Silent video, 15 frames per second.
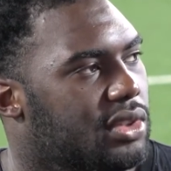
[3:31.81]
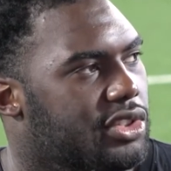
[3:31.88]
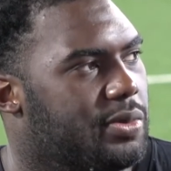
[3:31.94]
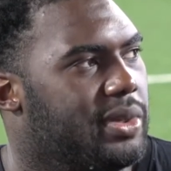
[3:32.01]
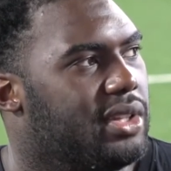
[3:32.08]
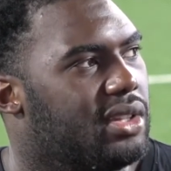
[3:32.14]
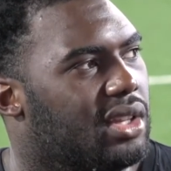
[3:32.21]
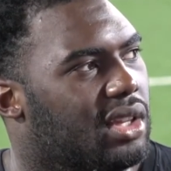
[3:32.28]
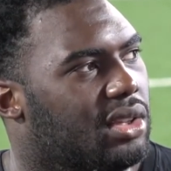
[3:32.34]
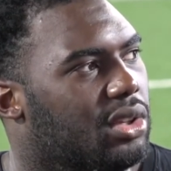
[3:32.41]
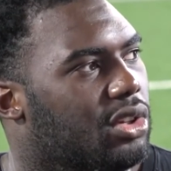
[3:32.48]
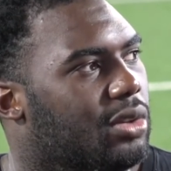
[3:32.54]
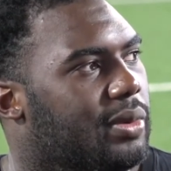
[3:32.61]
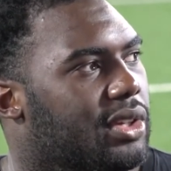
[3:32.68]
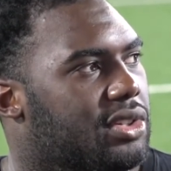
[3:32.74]
There's been a
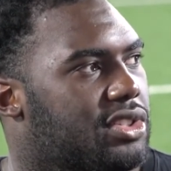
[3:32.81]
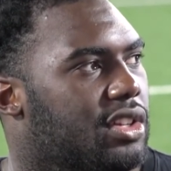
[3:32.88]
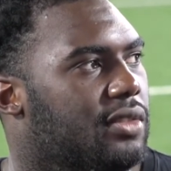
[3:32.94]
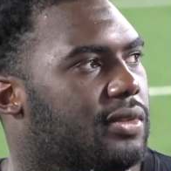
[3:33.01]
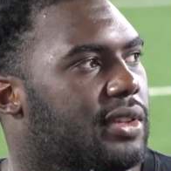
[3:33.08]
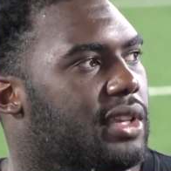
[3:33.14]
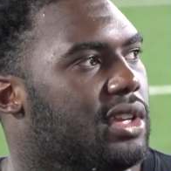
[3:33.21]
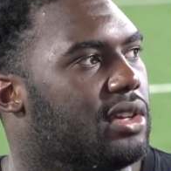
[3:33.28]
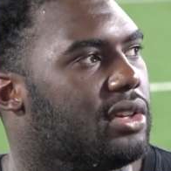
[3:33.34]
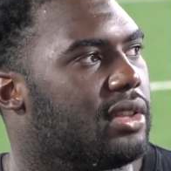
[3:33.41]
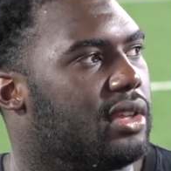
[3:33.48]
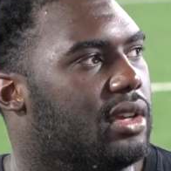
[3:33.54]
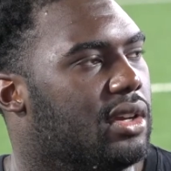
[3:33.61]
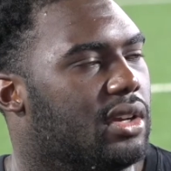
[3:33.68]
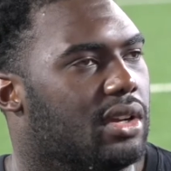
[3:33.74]
little bit of shuffling here or
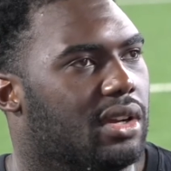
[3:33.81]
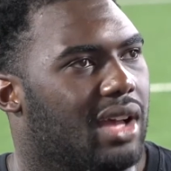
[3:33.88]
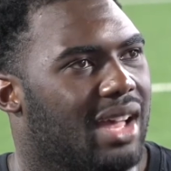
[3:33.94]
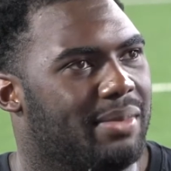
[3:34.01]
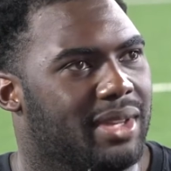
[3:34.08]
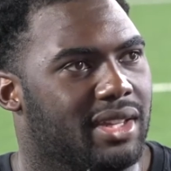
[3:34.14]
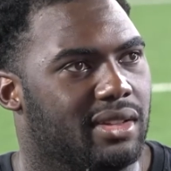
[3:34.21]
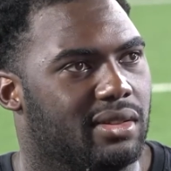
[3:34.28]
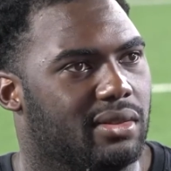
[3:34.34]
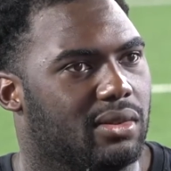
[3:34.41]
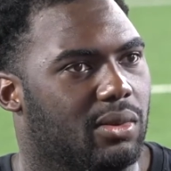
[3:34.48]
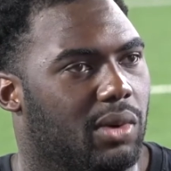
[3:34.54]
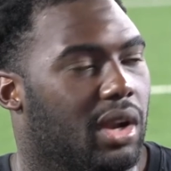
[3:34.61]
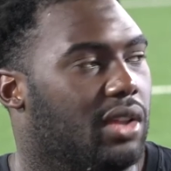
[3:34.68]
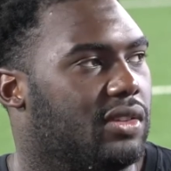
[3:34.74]
there. I mean,
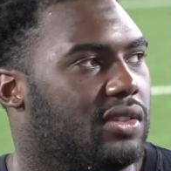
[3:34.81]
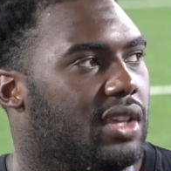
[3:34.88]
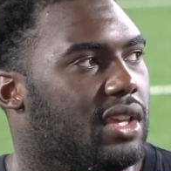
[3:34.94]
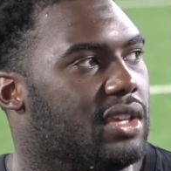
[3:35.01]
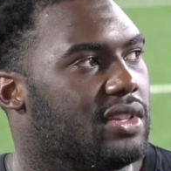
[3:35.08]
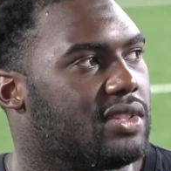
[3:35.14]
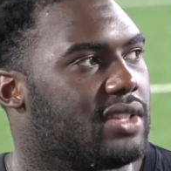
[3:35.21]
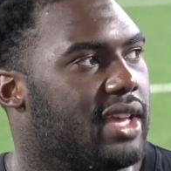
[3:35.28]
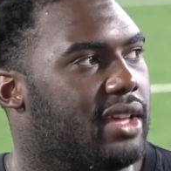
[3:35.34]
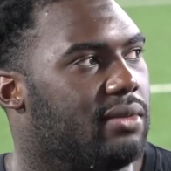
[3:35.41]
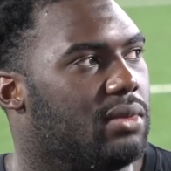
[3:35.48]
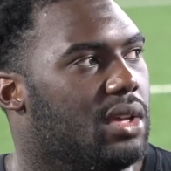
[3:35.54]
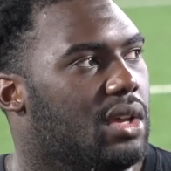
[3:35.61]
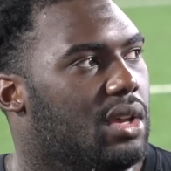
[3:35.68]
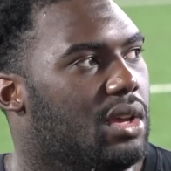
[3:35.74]
what I'll say is that
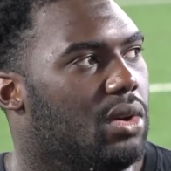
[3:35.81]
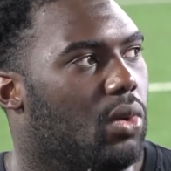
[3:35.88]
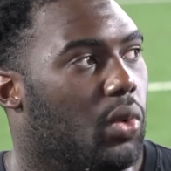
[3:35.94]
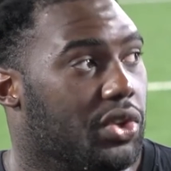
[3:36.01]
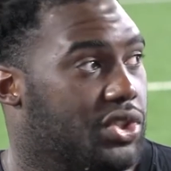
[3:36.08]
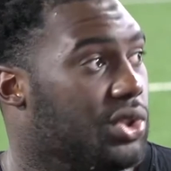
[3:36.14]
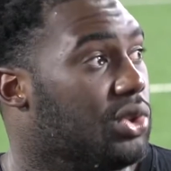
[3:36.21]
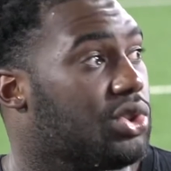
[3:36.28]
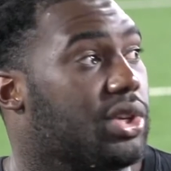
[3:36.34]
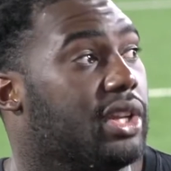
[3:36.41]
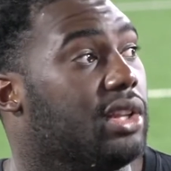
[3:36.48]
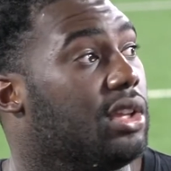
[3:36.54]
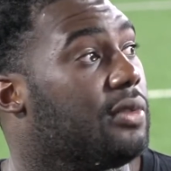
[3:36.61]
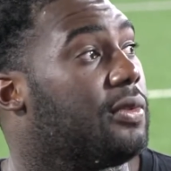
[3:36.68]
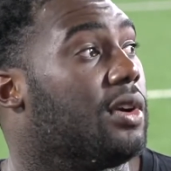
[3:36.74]
we're still trying
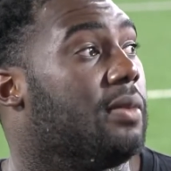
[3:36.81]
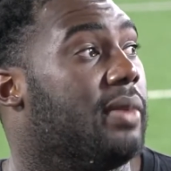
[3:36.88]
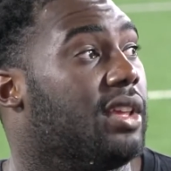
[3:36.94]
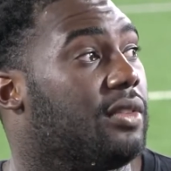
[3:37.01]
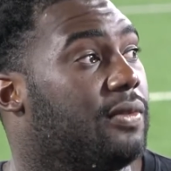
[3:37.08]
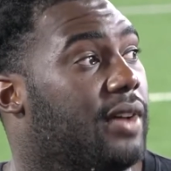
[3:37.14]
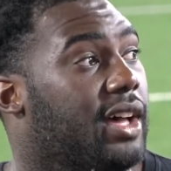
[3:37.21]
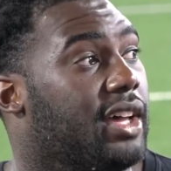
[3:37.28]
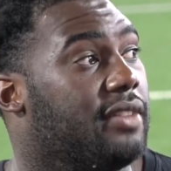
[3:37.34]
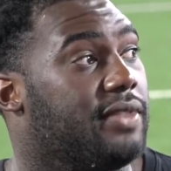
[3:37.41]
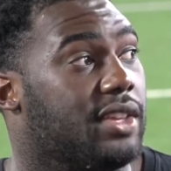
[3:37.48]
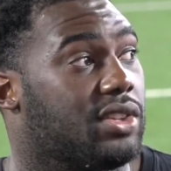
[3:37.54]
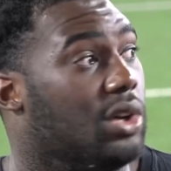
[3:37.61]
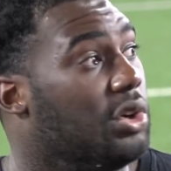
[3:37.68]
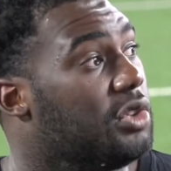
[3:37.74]
to look for our best five.
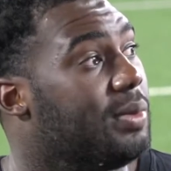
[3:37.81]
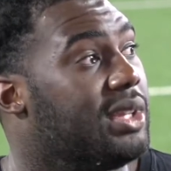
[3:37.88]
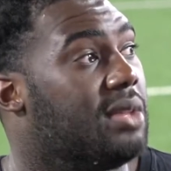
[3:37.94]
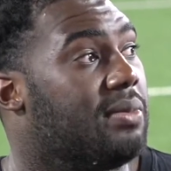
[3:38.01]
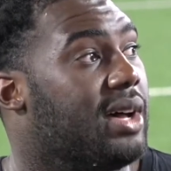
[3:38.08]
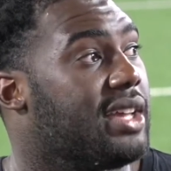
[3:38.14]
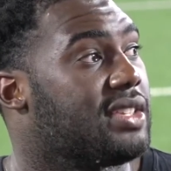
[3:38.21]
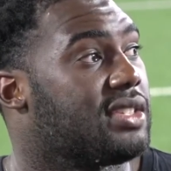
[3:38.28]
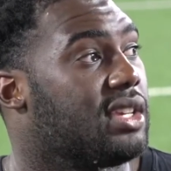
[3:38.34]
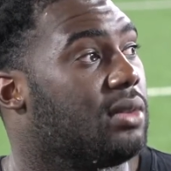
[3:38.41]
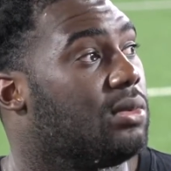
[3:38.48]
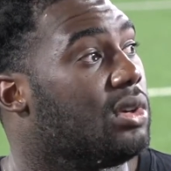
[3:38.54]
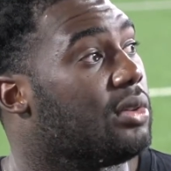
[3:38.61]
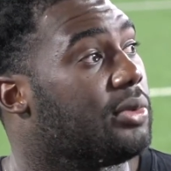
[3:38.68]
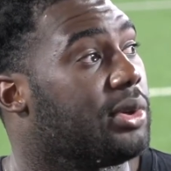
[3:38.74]
That's always been the mindset
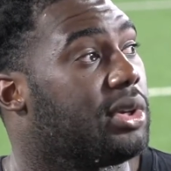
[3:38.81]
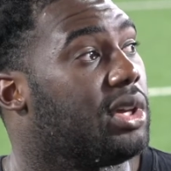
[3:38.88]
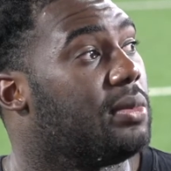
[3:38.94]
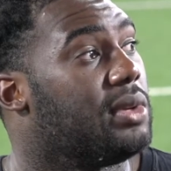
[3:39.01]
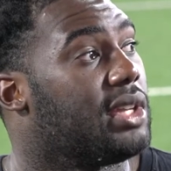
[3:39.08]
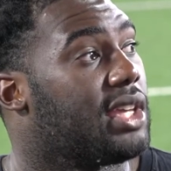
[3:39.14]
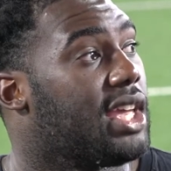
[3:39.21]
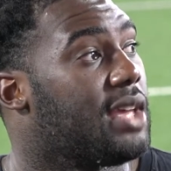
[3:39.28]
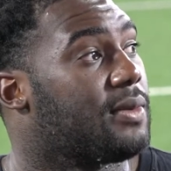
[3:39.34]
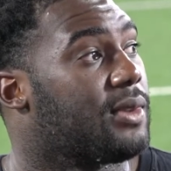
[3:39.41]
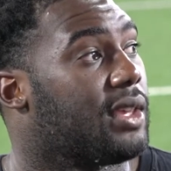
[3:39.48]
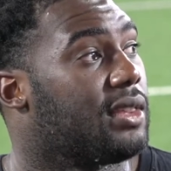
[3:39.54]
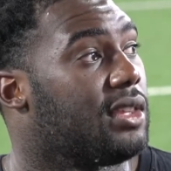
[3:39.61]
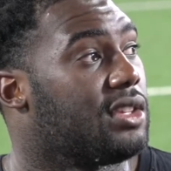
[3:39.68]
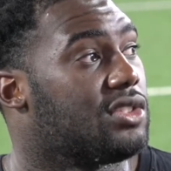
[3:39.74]
whenever we come into camps
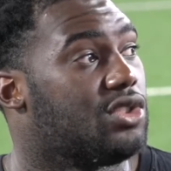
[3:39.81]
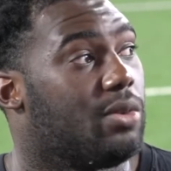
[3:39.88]
like this.